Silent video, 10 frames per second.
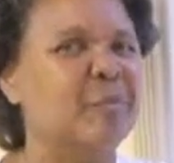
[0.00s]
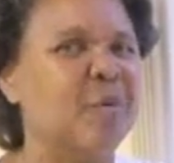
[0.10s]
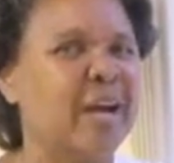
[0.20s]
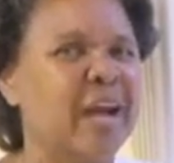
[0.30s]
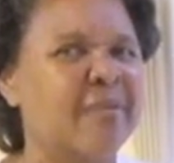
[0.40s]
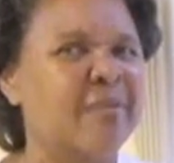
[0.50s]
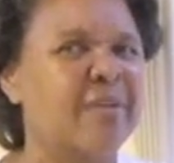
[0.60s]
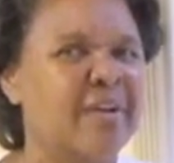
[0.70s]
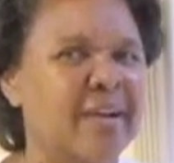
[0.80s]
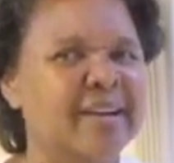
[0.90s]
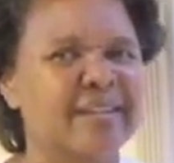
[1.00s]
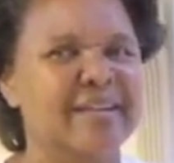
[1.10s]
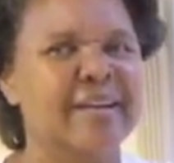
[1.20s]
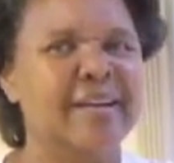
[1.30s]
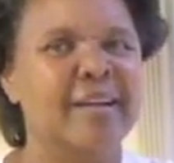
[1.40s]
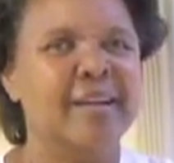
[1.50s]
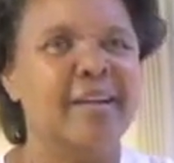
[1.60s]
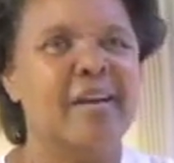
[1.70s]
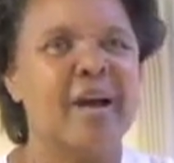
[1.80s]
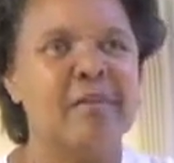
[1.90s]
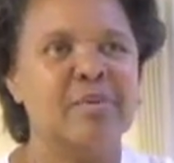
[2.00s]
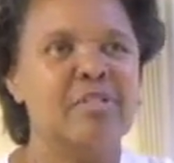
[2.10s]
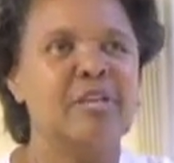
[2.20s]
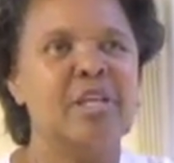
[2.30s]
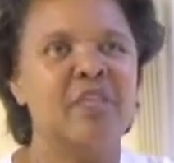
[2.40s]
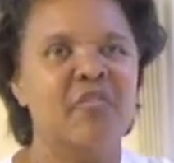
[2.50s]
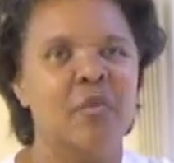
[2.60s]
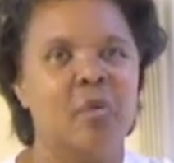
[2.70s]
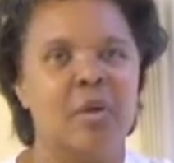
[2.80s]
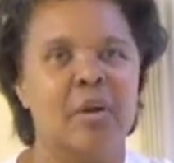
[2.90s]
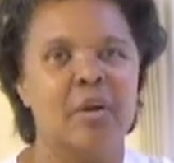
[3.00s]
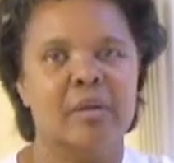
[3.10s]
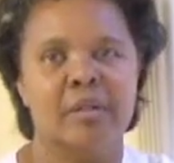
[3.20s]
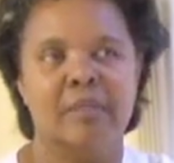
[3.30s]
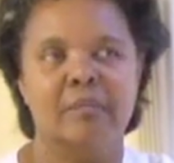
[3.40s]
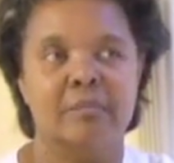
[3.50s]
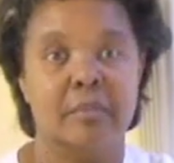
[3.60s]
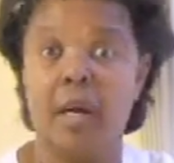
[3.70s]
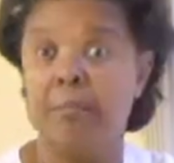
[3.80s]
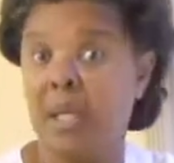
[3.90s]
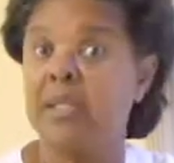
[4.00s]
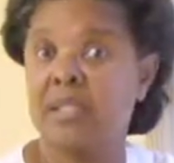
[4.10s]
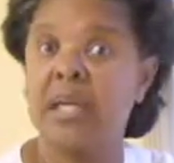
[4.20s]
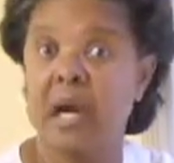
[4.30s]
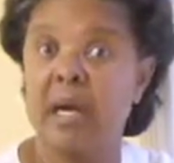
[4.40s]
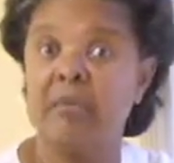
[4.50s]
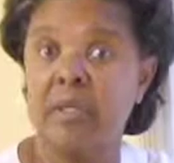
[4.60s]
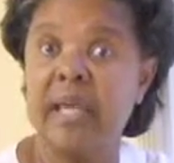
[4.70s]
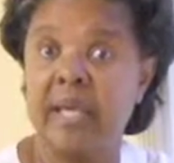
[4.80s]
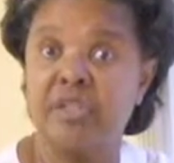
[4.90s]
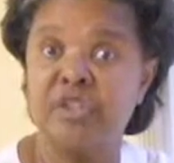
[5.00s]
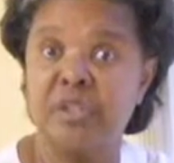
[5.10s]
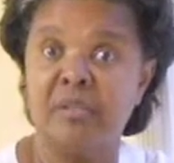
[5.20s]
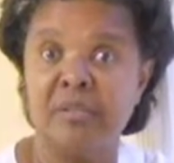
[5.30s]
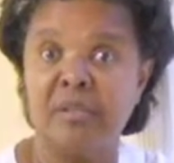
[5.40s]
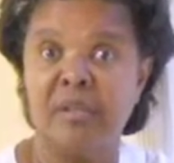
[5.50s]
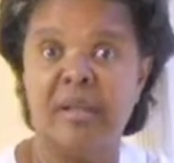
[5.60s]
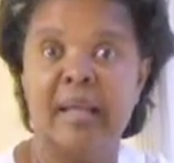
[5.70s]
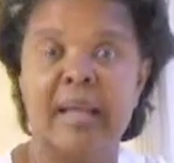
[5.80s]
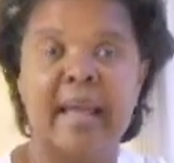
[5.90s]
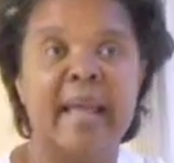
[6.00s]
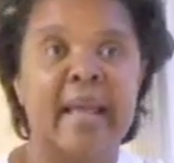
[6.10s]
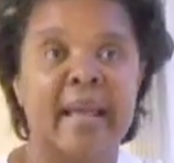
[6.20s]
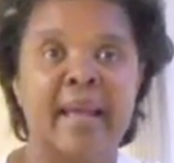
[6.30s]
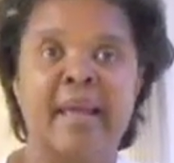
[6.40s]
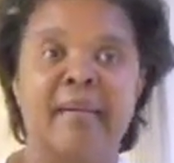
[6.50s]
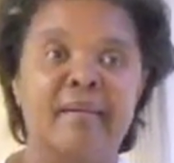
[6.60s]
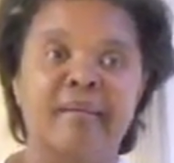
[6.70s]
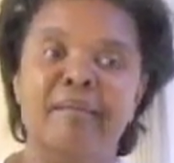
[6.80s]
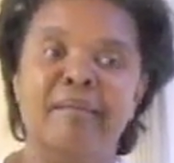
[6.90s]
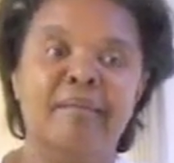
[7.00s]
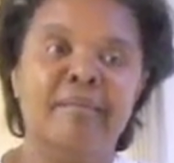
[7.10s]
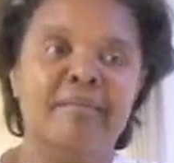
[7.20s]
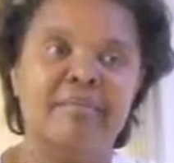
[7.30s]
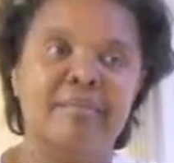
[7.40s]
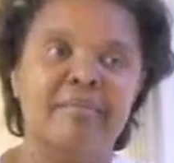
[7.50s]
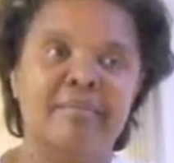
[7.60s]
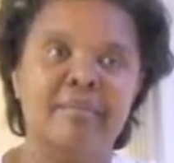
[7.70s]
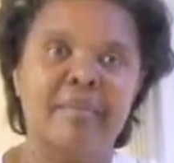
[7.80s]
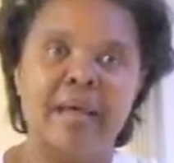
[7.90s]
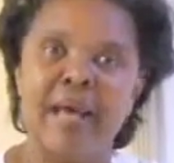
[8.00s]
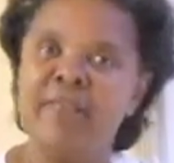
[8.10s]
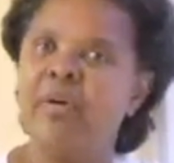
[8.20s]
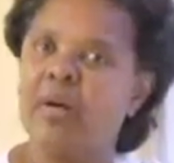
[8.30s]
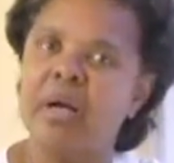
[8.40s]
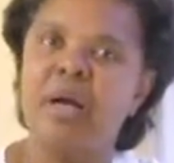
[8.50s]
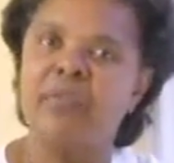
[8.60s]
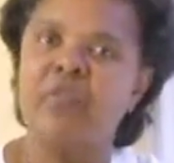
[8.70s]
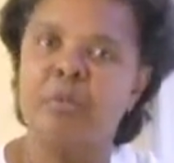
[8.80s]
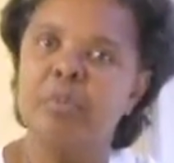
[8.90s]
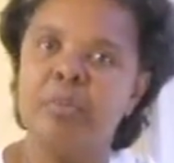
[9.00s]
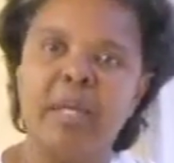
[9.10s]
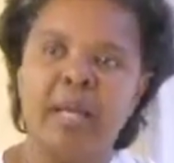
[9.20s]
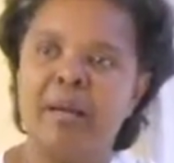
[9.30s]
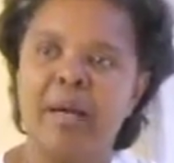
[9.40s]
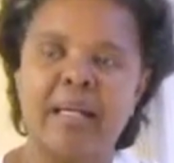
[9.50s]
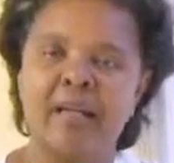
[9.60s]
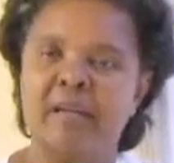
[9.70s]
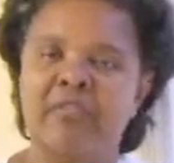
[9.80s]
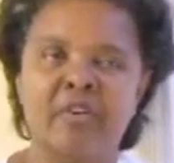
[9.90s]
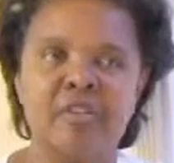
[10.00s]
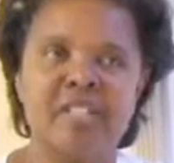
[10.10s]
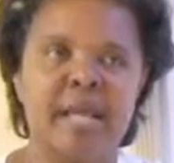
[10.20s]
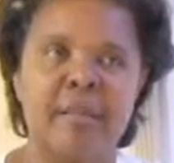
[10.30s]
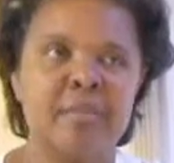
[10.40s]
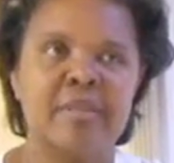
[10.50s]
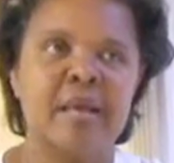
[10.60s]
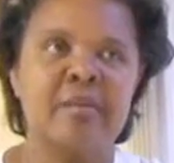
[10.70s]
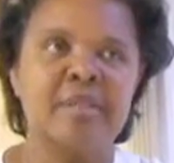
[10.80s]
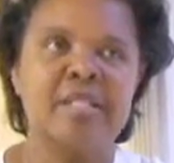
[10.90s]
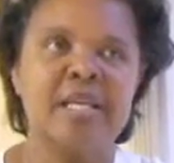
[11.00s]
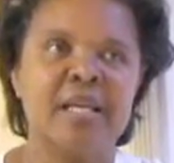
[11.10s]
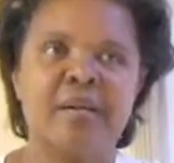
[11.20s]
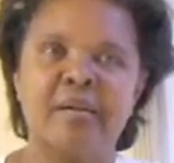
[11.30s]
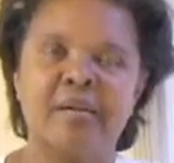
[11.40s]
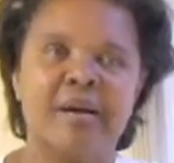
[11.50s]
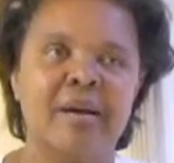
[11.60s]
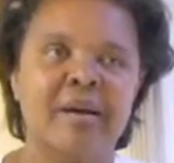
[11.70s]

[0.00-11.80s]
what I want. I was looking for a mixed congregation, and I felt comfortable here. I know the first Sabbath that I was here